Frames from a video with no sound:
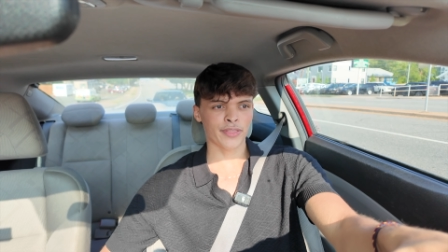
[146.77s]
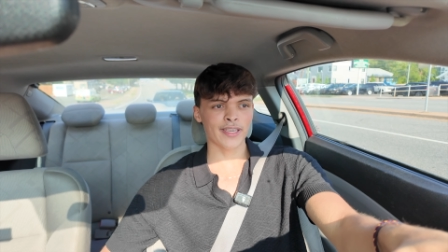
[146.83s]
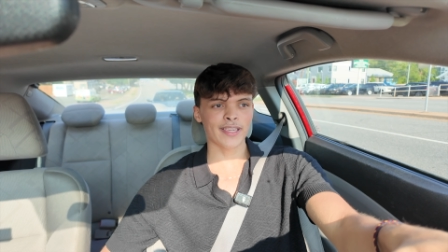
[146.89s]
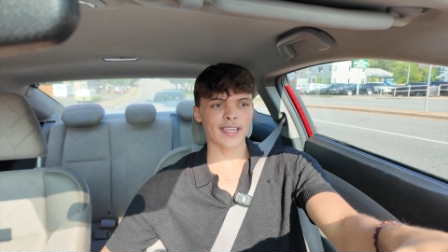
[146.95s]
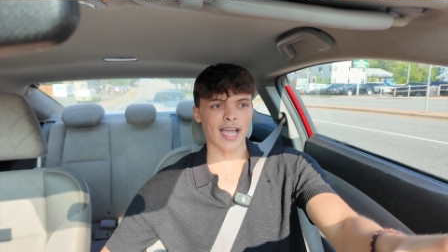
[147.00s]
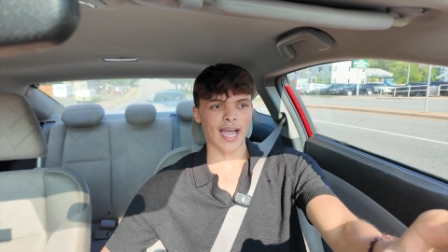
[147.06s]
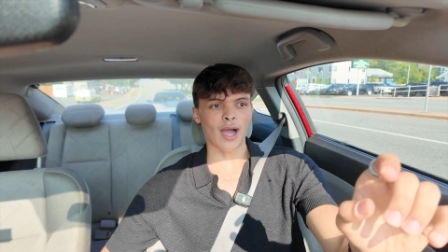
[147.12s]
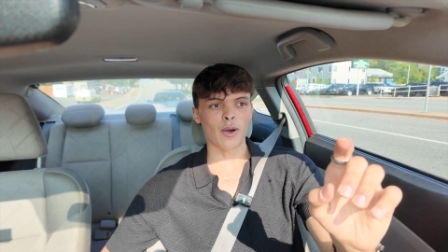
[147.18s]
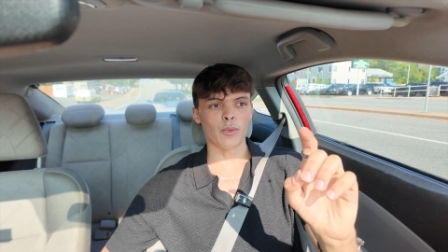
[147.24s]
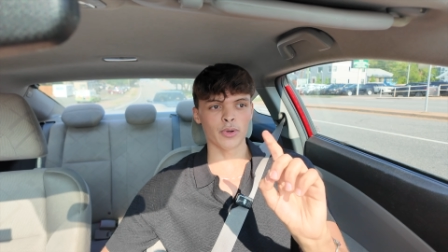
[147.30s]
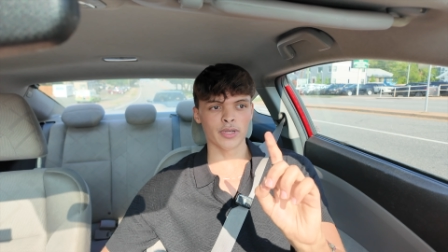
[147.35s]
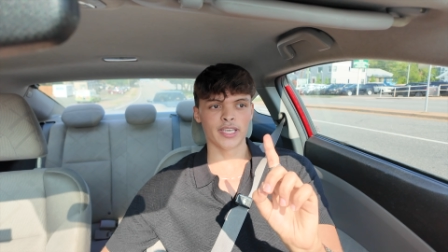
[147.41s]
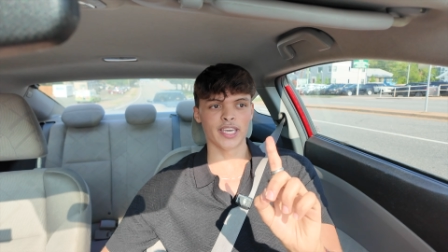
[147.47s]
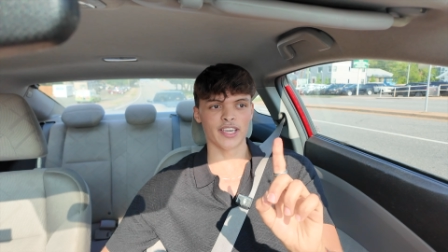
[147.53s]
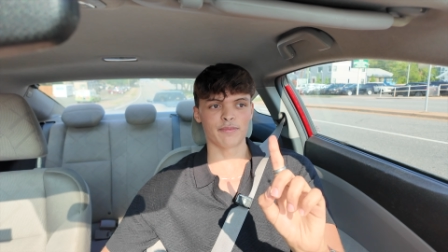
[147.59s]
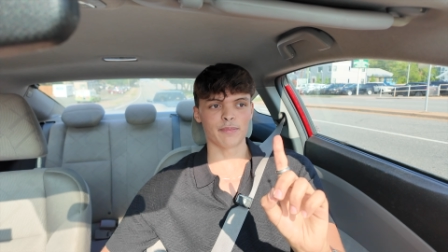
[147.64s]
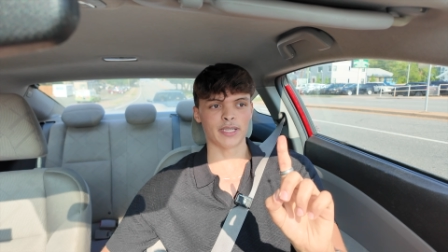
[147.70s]
thing I will
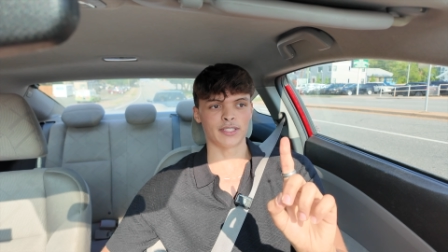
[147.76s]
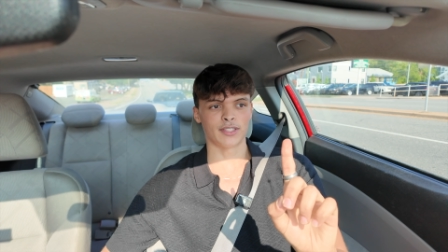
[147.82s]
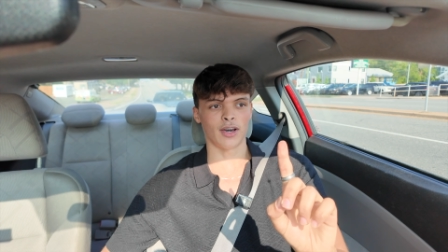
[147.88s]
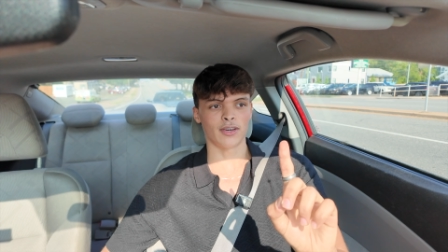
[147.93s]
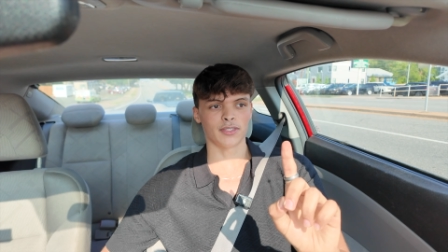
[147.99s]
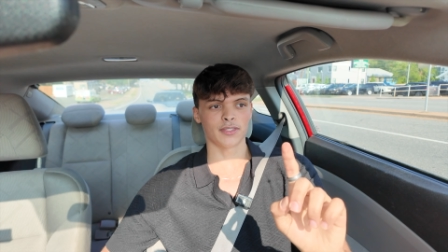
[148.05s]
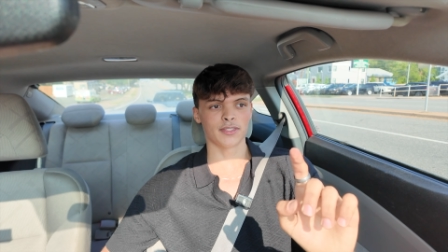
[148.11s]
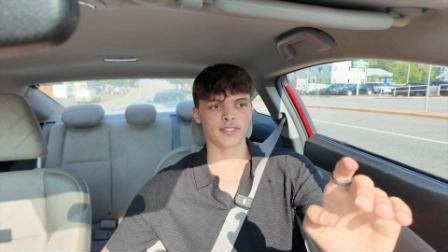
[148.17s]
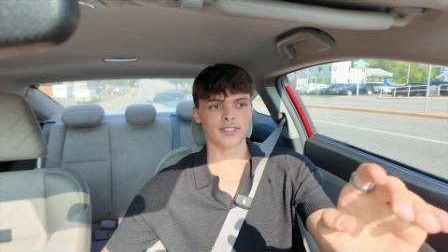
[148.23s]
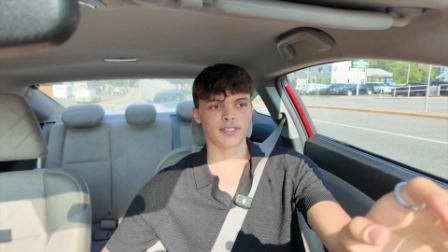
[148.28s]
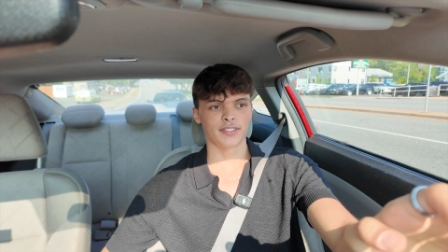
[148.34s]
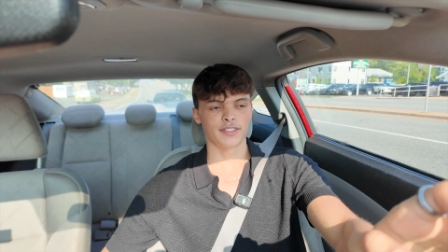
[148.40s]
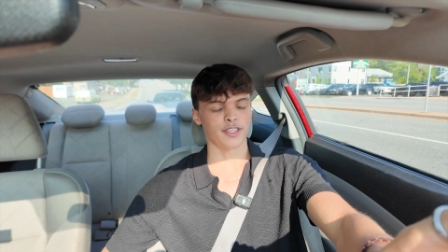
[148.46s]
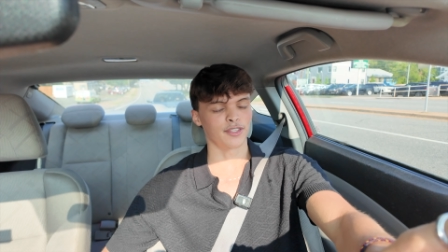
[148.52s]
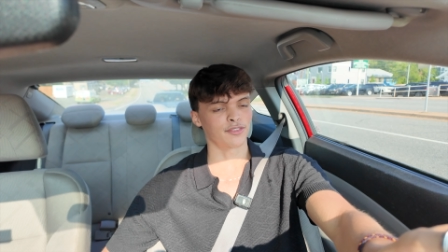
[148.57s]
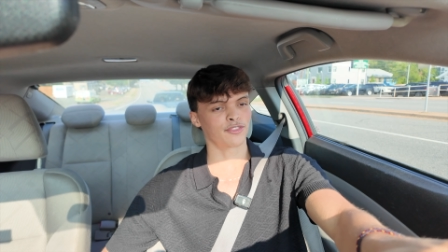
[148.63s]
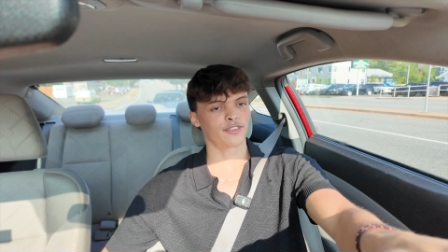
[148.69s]
give McDonald's,
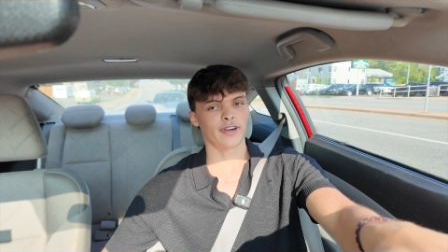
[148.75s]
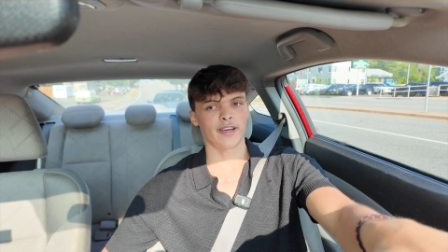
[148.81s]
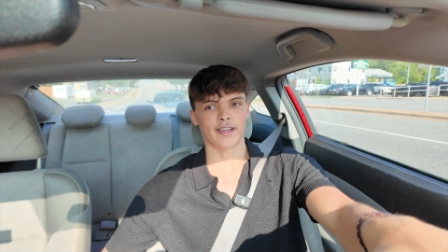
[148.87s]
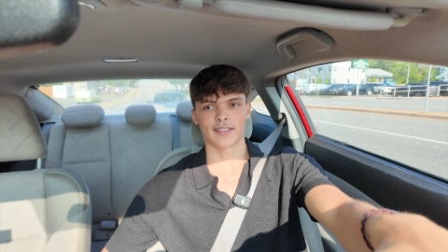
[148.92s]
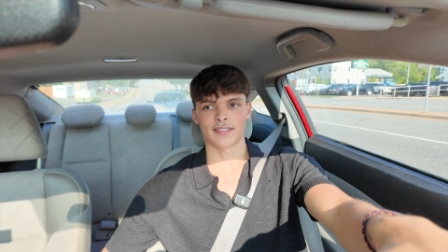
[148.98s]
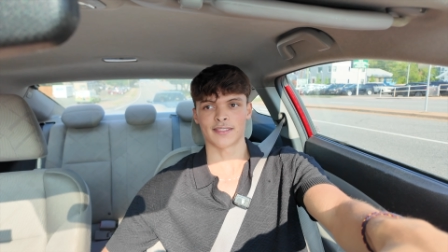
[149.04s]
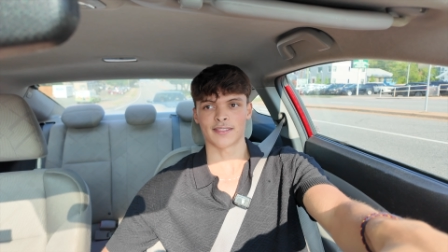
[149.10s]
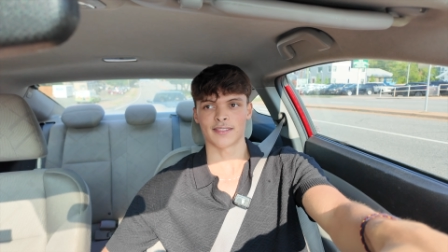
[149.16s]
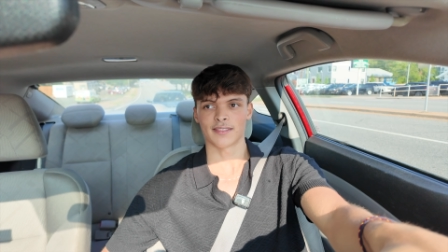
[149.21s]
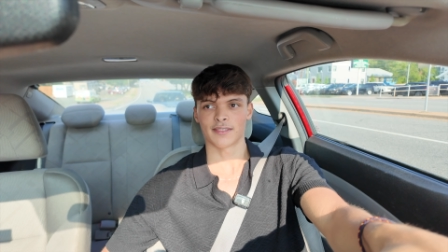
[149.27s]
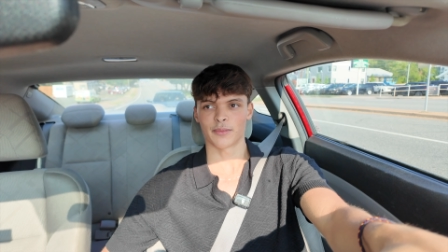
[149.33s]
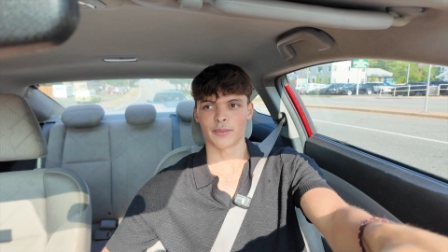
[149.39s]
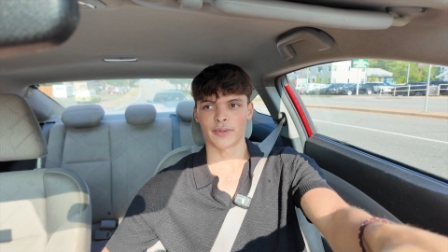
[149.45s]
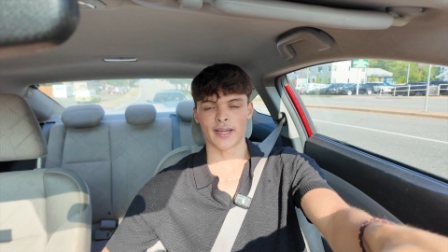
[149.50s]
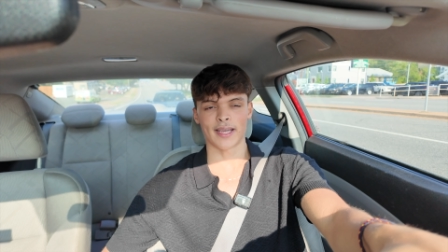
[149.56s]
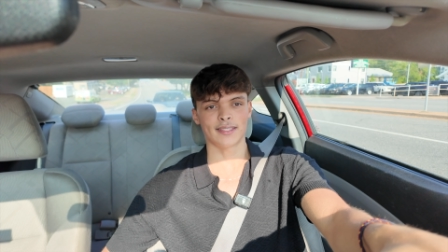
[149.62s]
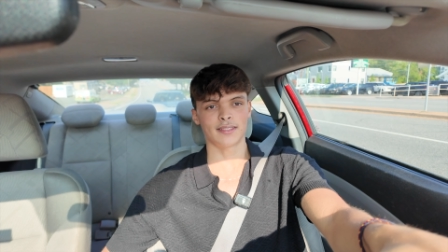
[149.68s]
their fries.
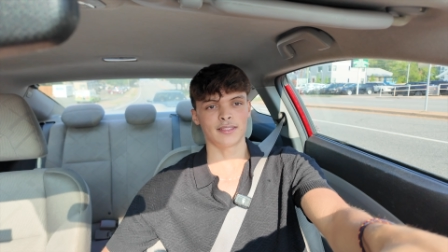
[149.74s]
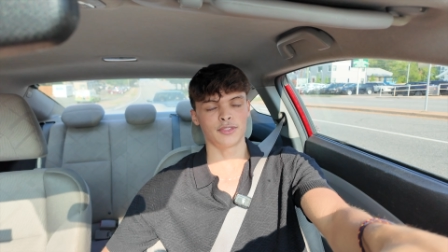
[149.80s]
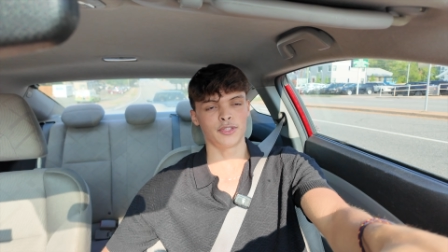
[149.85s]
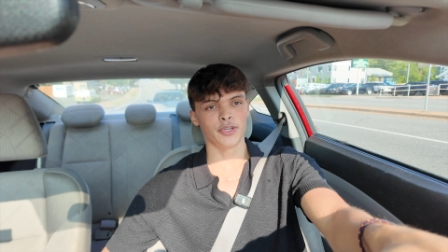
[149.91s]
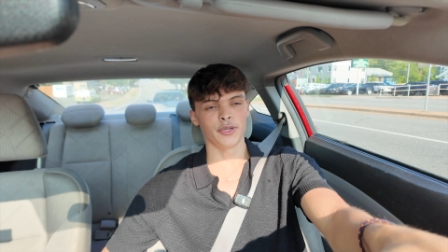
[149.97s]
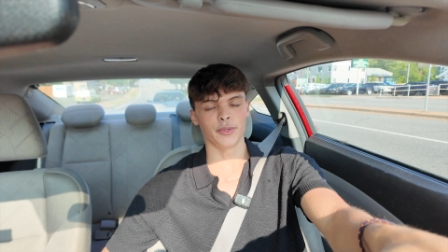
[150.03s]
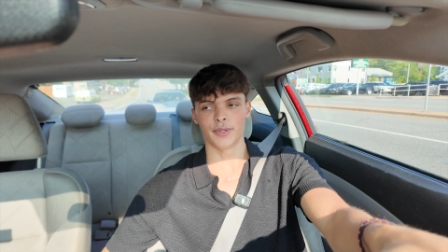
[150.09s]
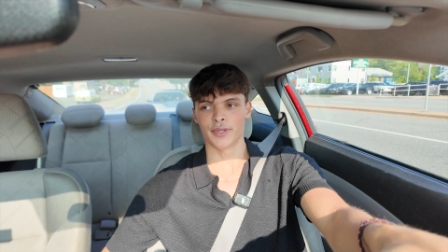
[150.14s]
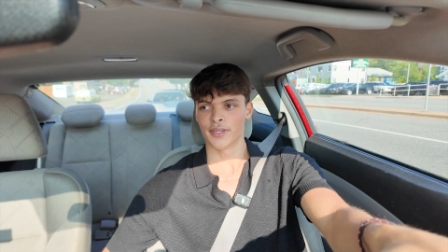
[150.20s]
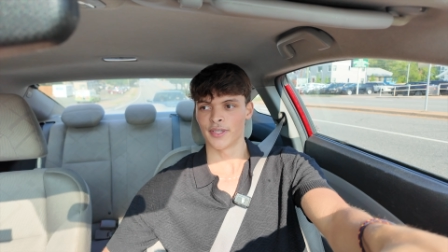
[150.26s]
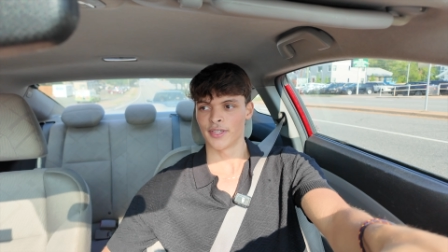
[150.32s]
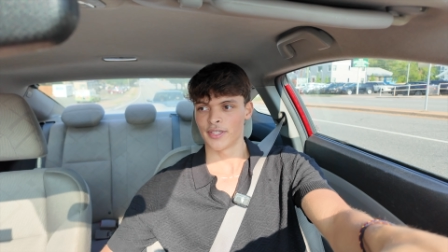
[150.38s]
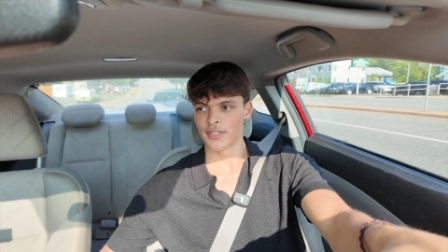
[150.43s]
When I, dude,